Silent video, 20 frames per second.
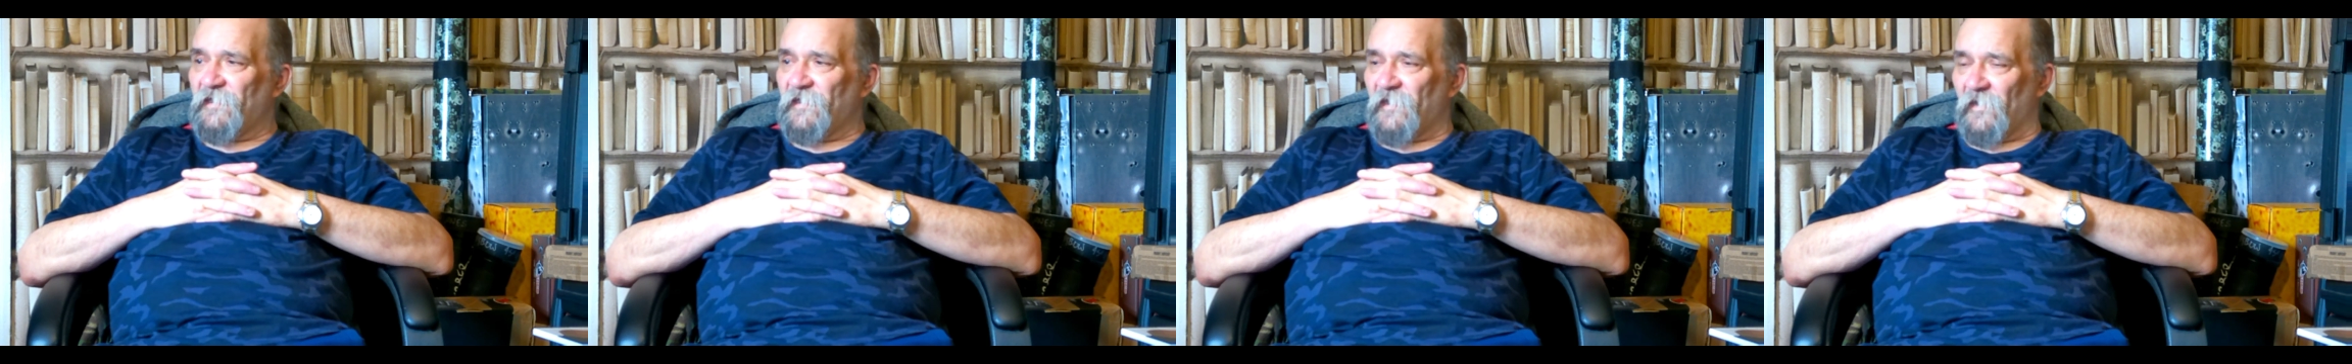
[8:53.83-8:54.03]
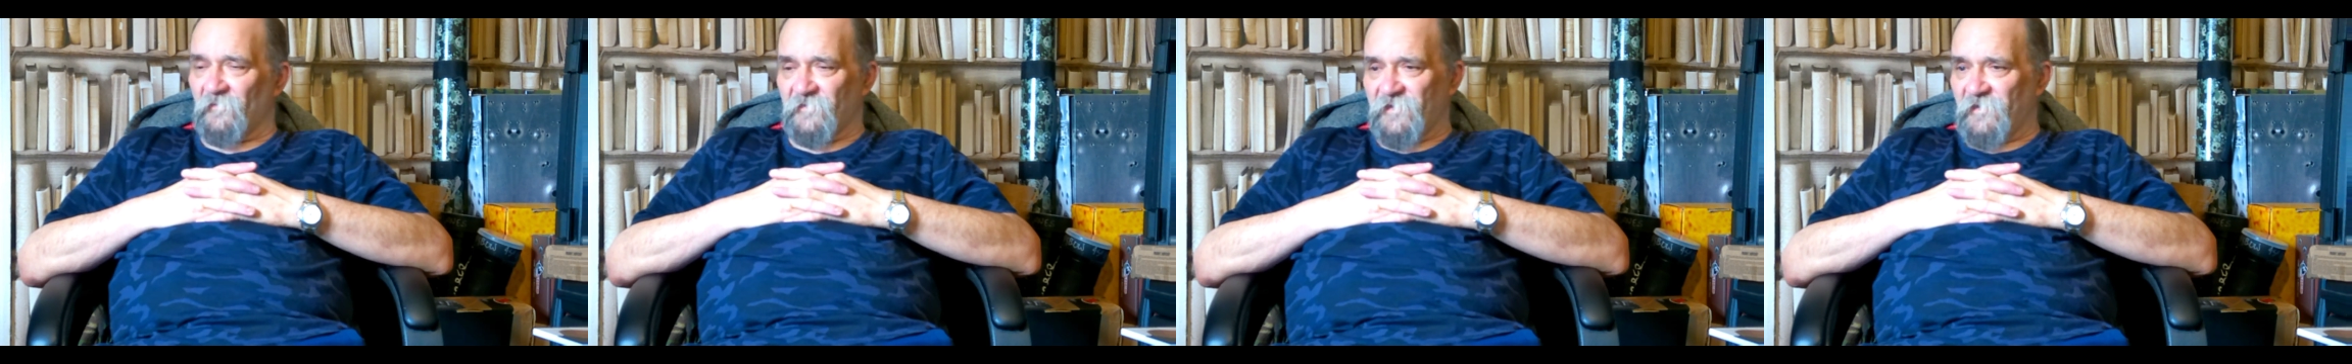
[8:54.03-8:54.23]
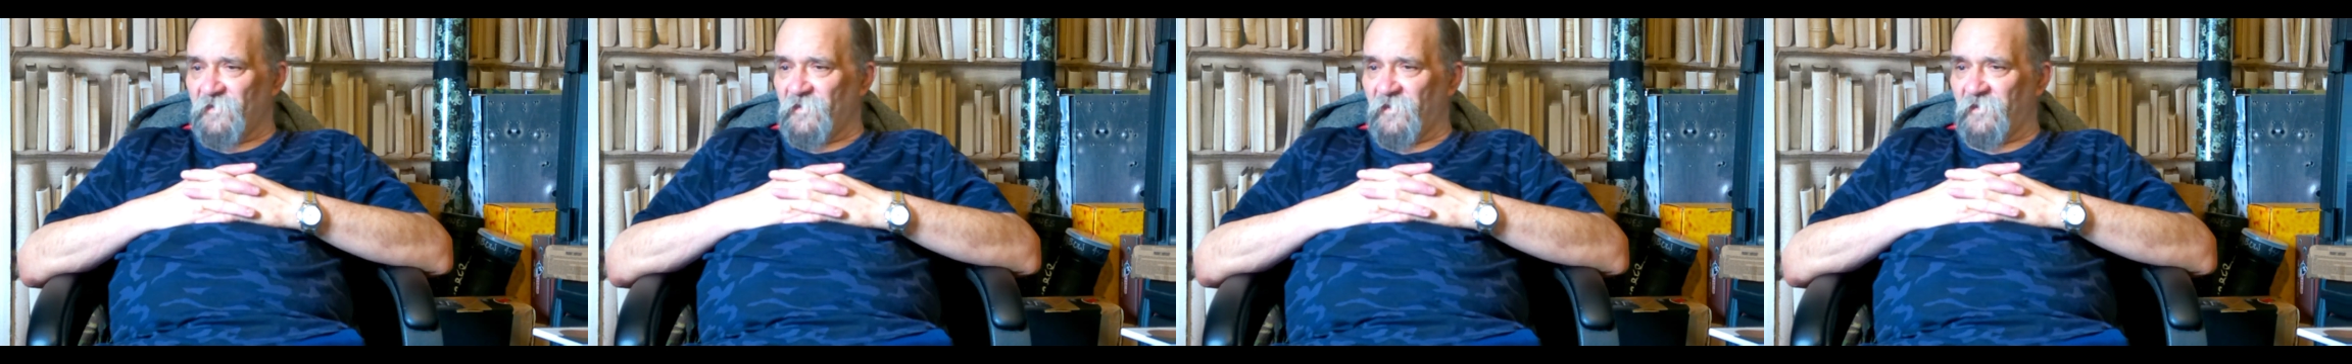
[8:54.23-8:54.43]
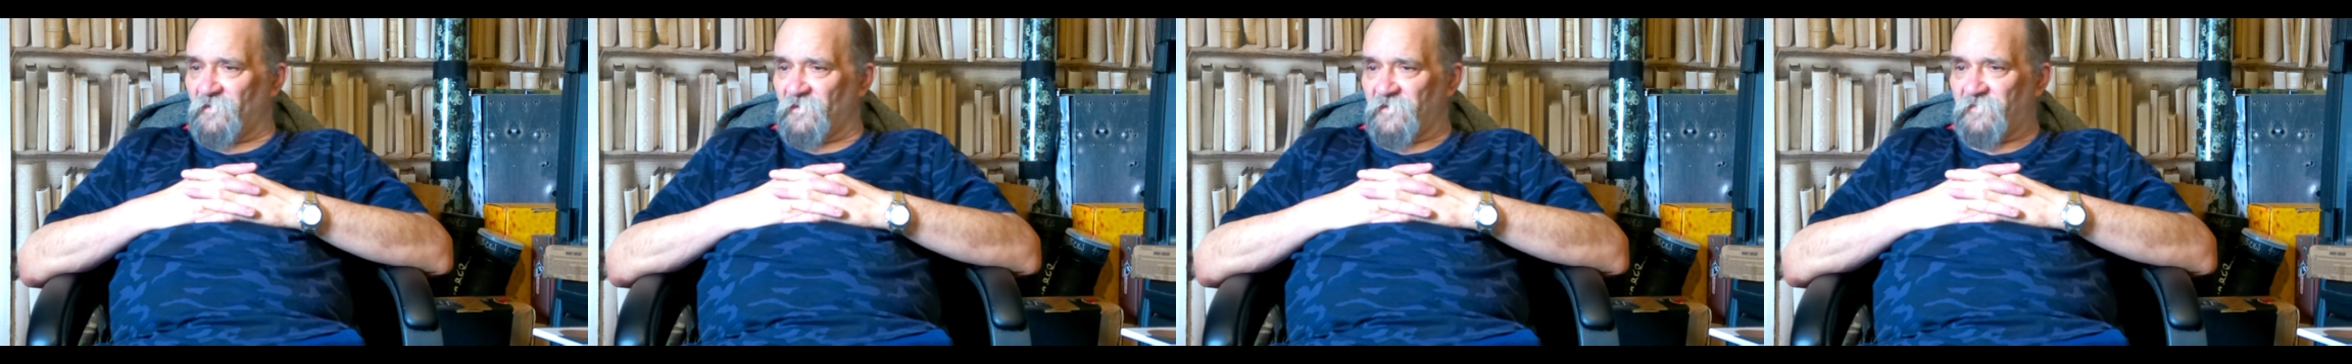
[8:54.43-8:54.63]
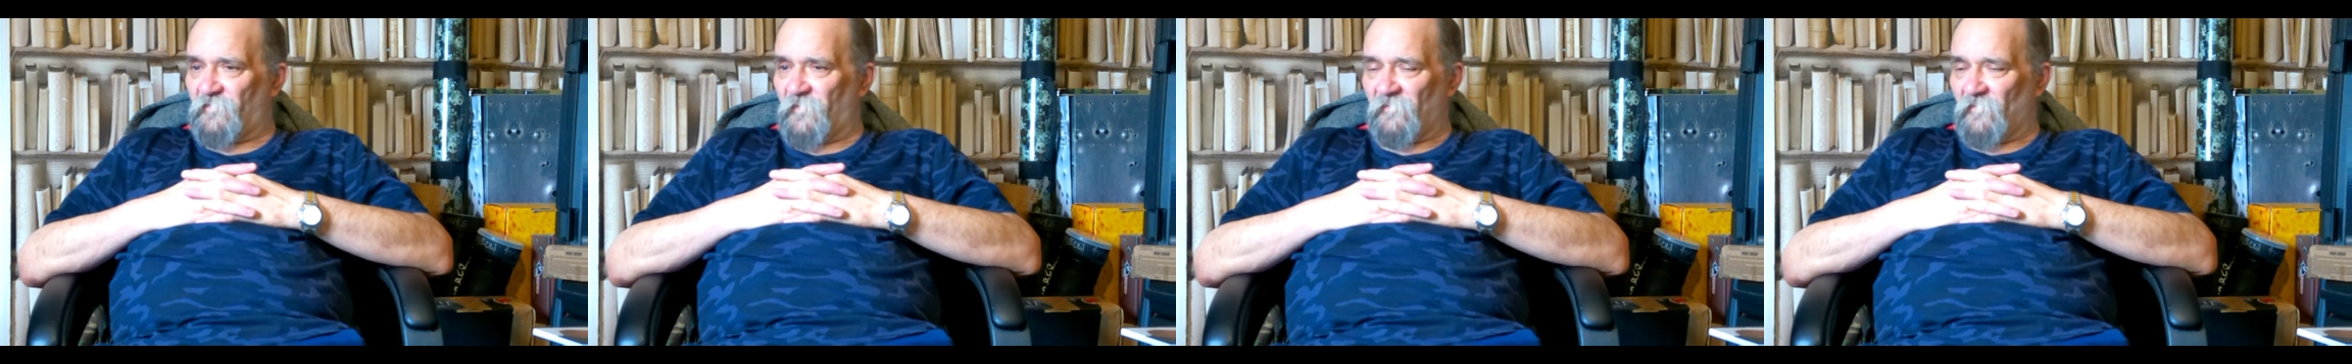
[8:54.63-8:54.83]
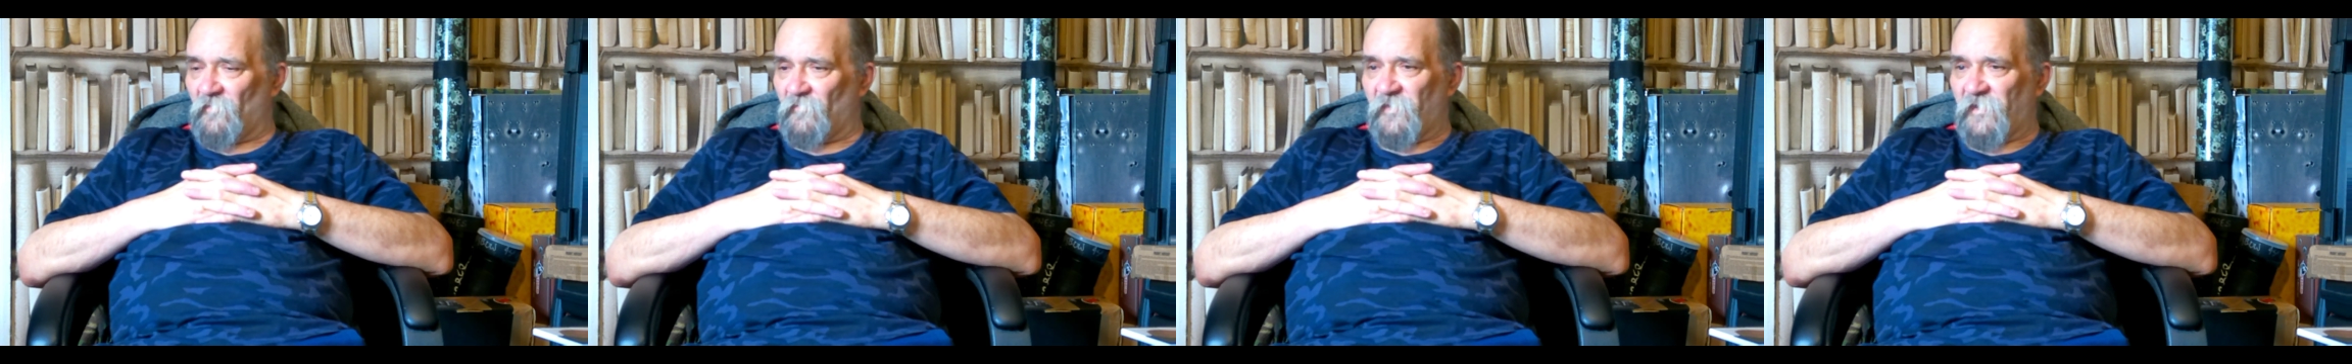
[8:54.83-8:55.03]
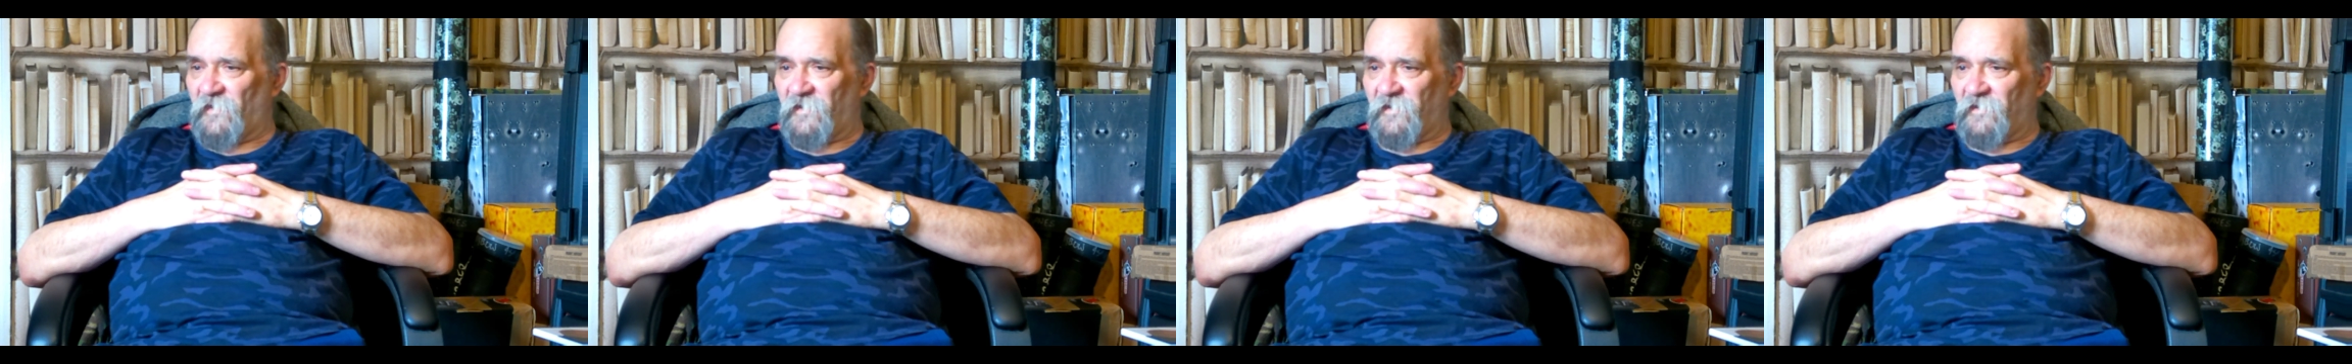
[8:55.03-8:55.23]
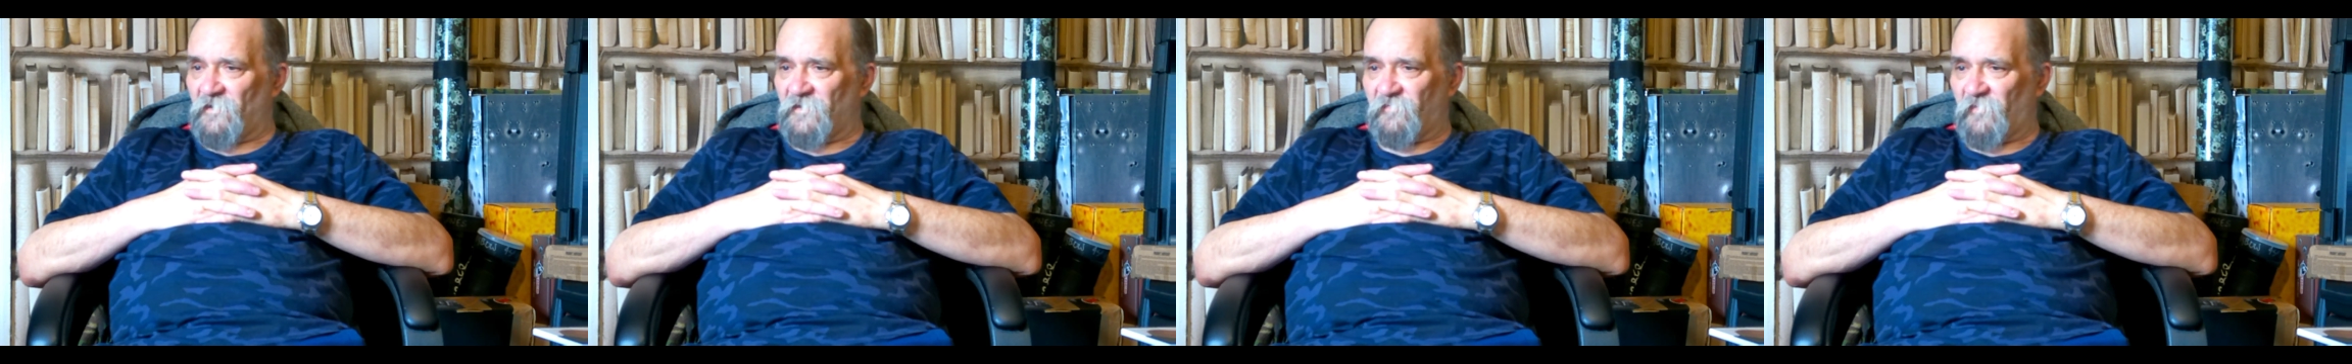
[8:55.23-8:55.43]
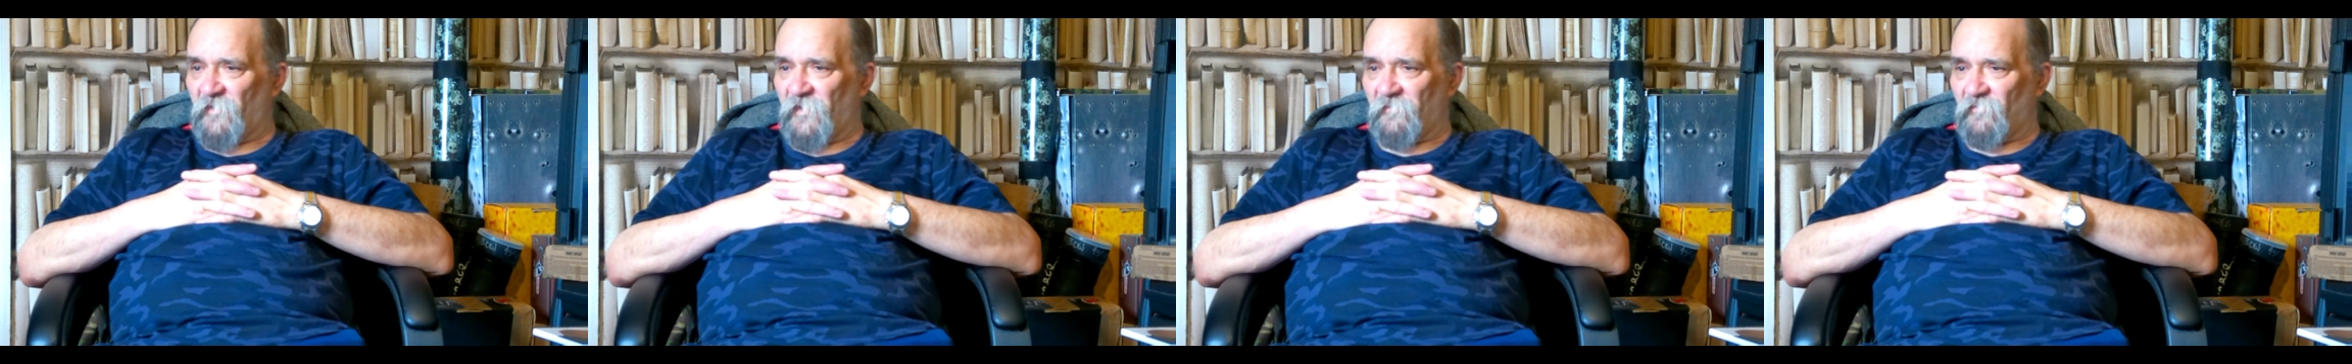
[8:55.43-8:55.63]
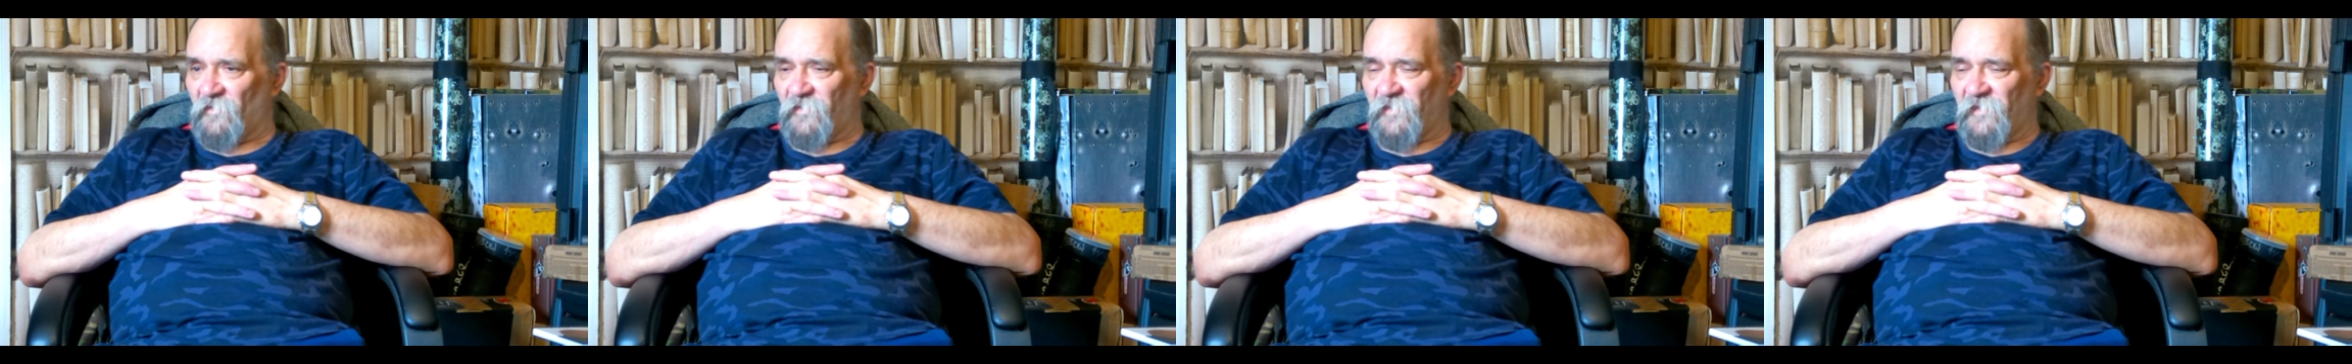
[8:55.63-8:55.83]
Now, English people being English
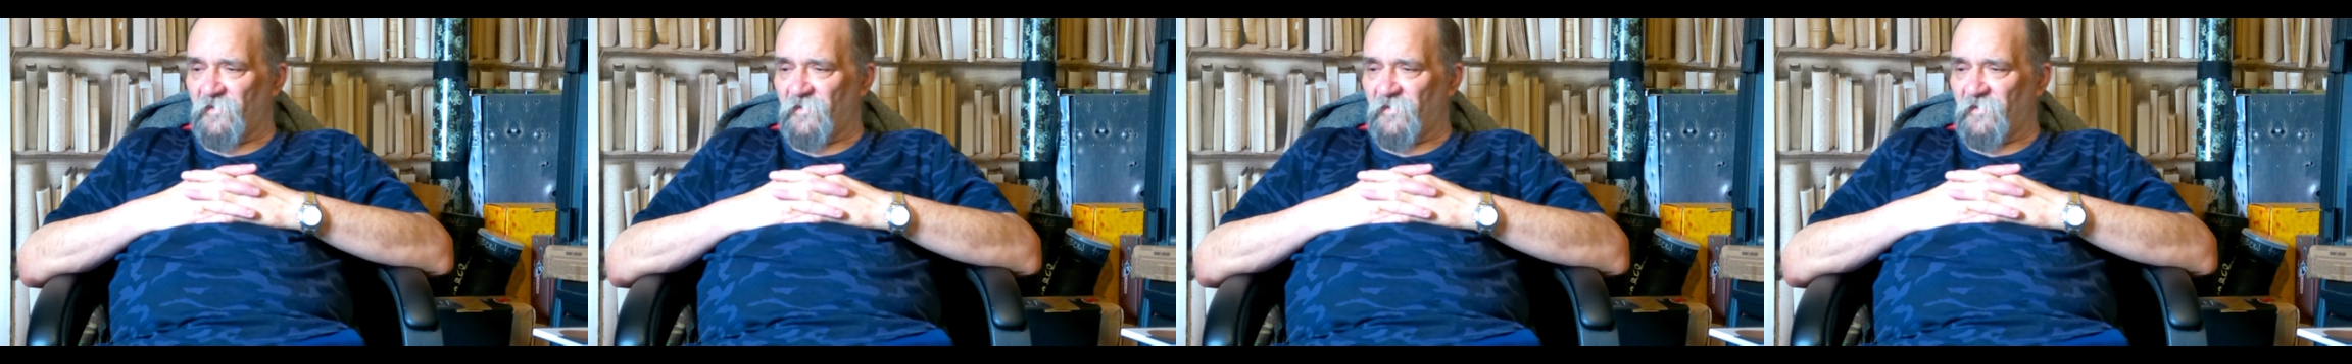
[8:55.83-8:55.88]
people,